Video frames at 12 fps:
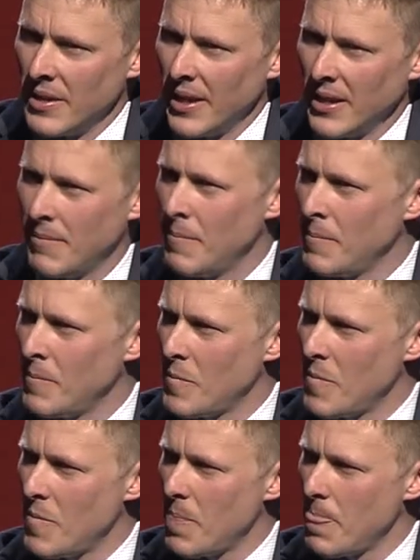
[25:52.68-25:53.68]
And
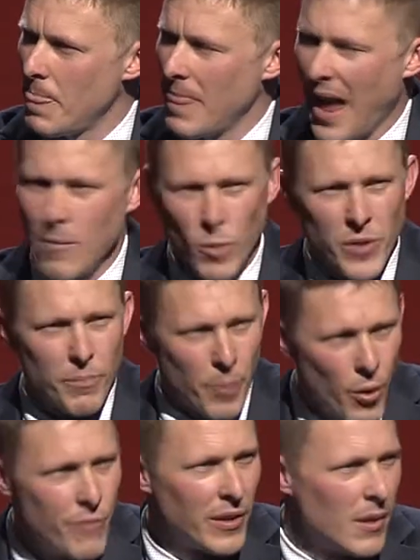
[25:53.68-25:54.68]
with
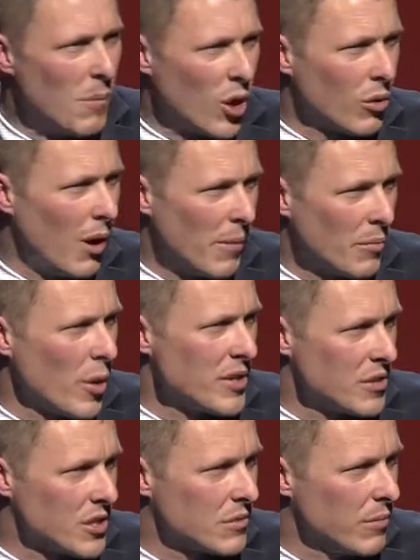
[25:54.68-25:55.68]
proving the model, I mean, we
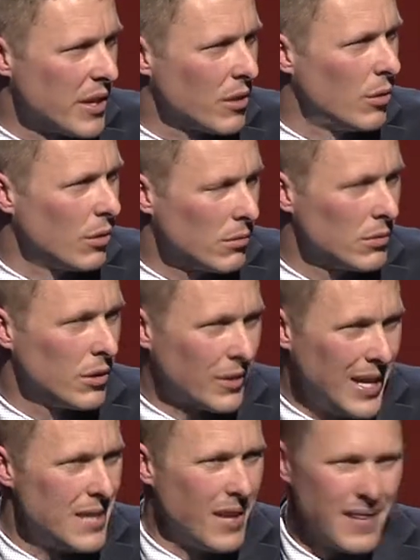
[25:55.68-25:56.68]
thought, look
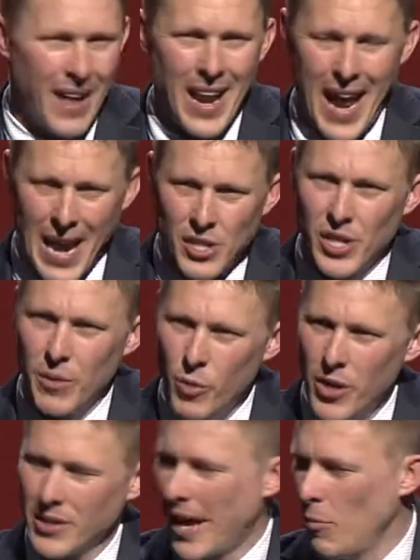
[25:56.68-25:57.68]
there, that actually
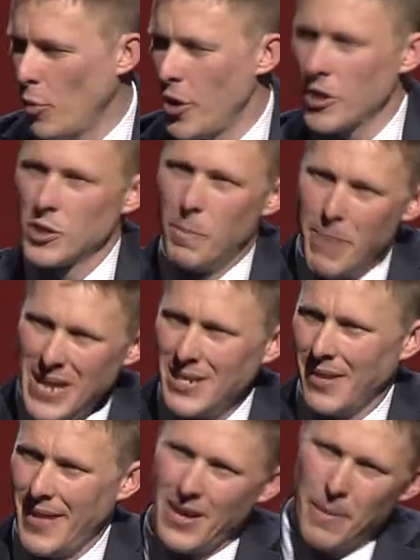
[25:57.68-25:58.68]
works. That works better.
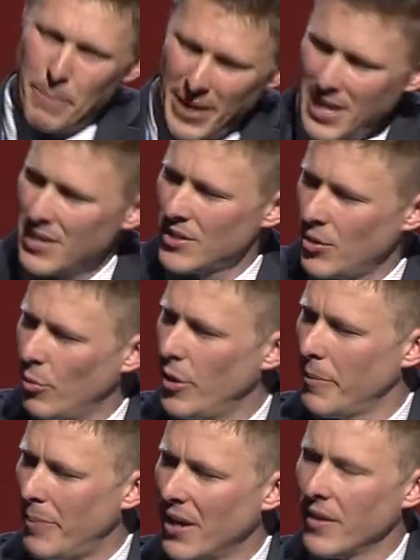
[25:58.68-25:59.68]
That appears to
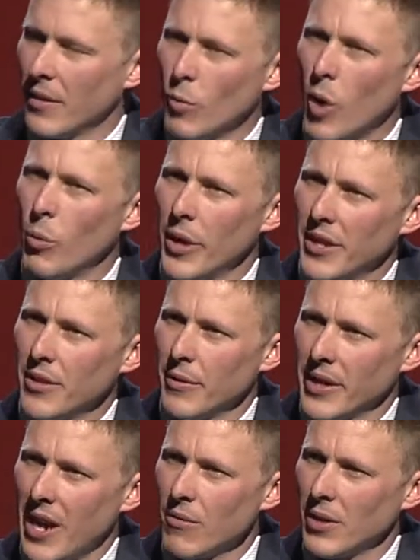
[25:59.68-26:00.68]
work better than what we're doing
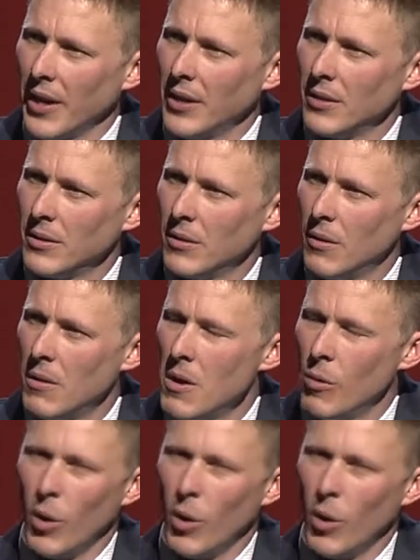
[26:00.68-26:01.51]
currently. Why